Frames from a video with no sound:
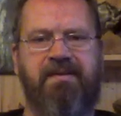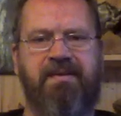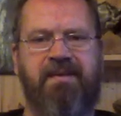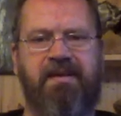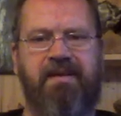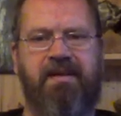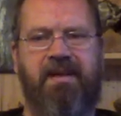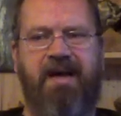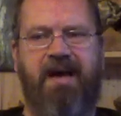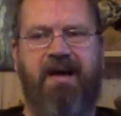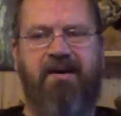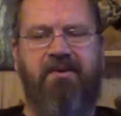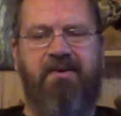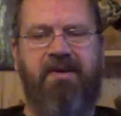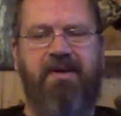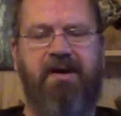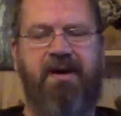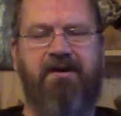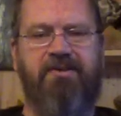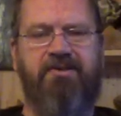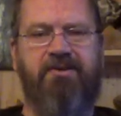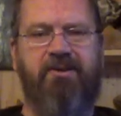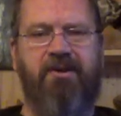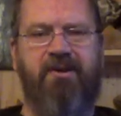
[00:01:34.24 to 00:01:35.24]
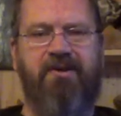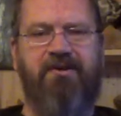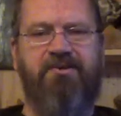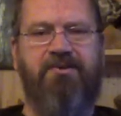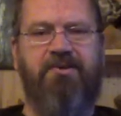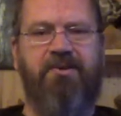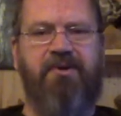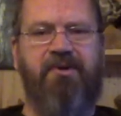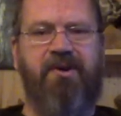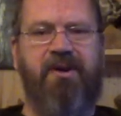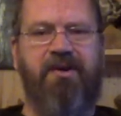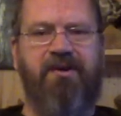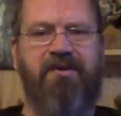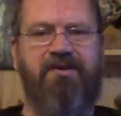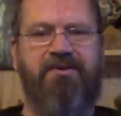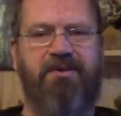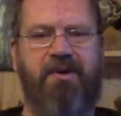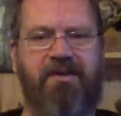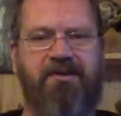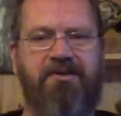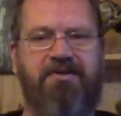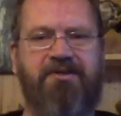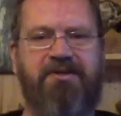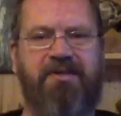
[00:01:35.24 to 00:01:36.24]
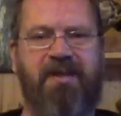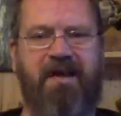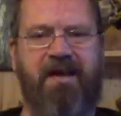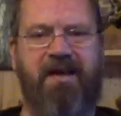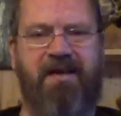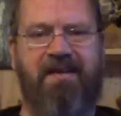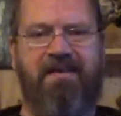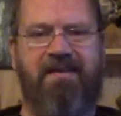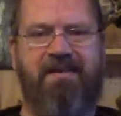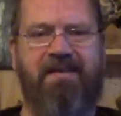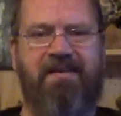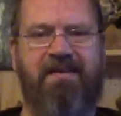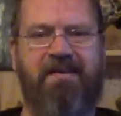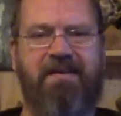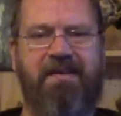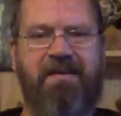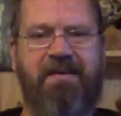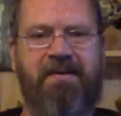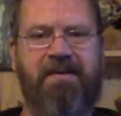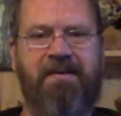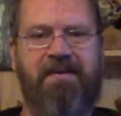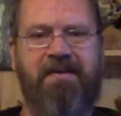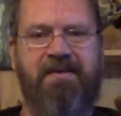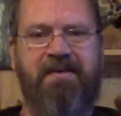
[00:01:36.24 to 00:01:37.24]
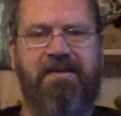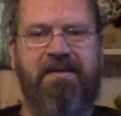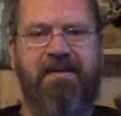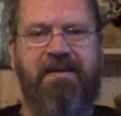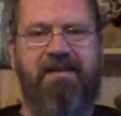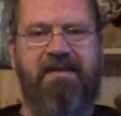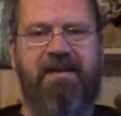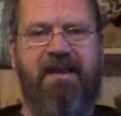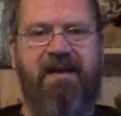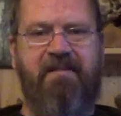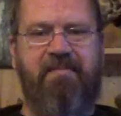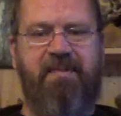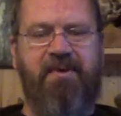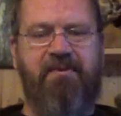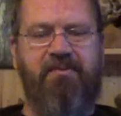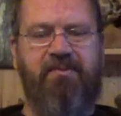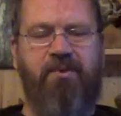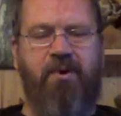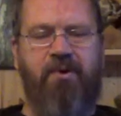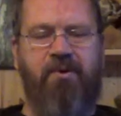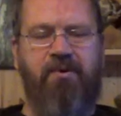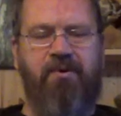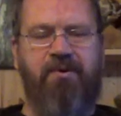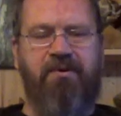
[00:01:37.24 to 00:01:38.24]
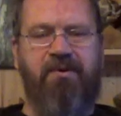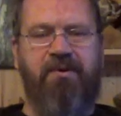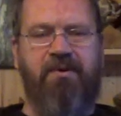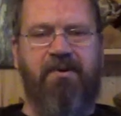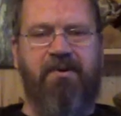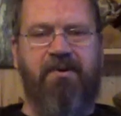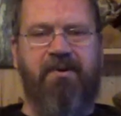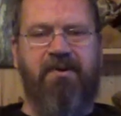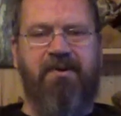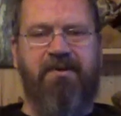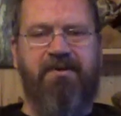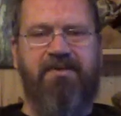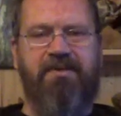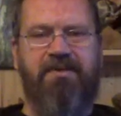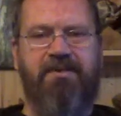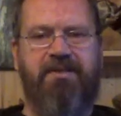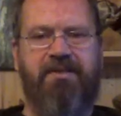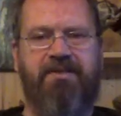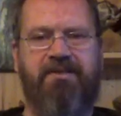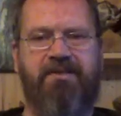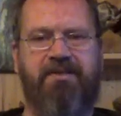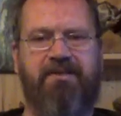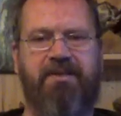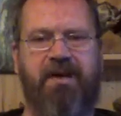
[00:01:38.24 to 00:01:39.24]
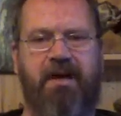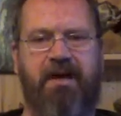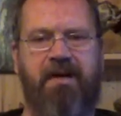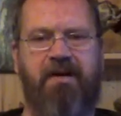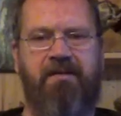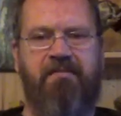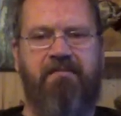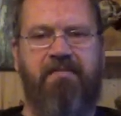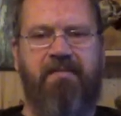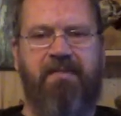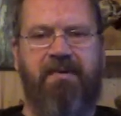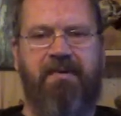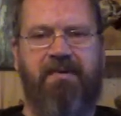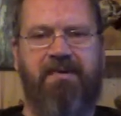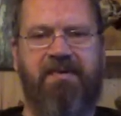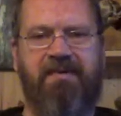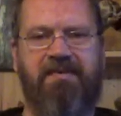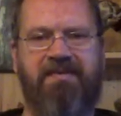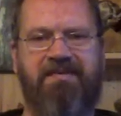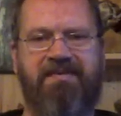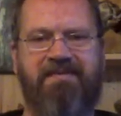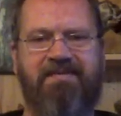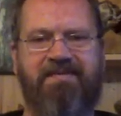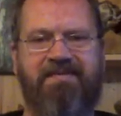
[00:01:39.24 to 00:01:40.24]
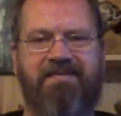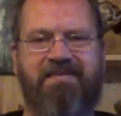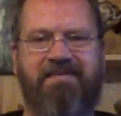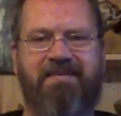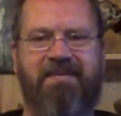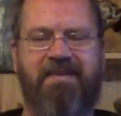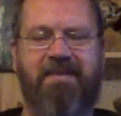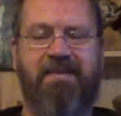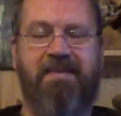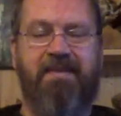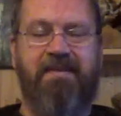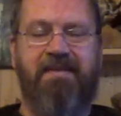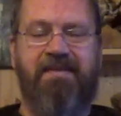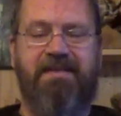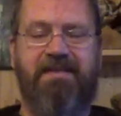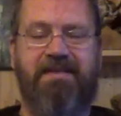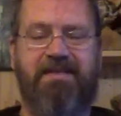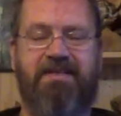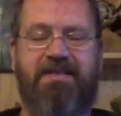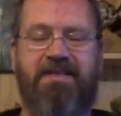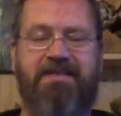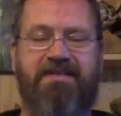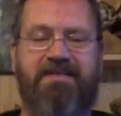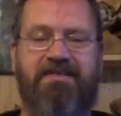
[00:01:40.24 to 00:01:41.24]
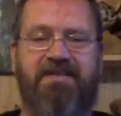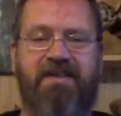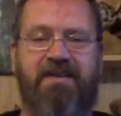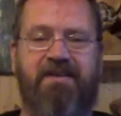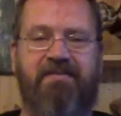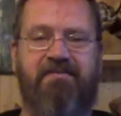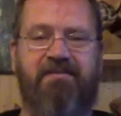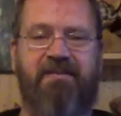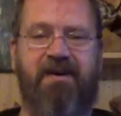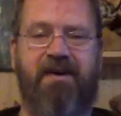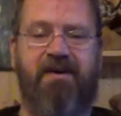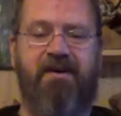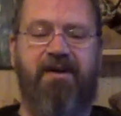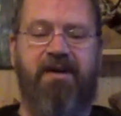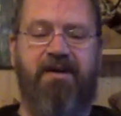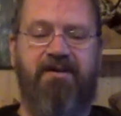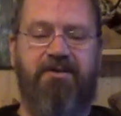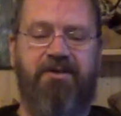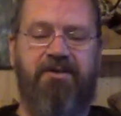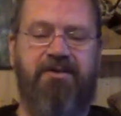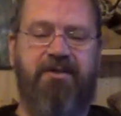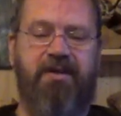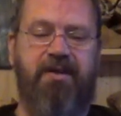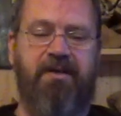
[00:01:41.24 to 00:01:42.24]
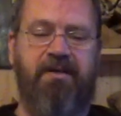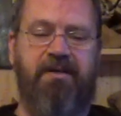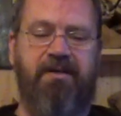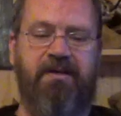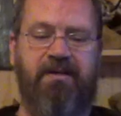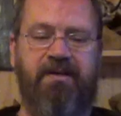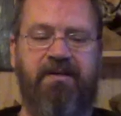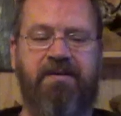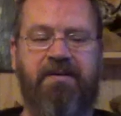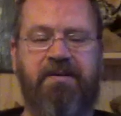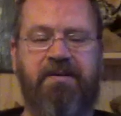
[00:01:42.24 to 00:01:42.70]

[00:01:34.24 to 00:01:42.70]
And now they are starting to understand that they have been wrong all of this time. This is very entertaining.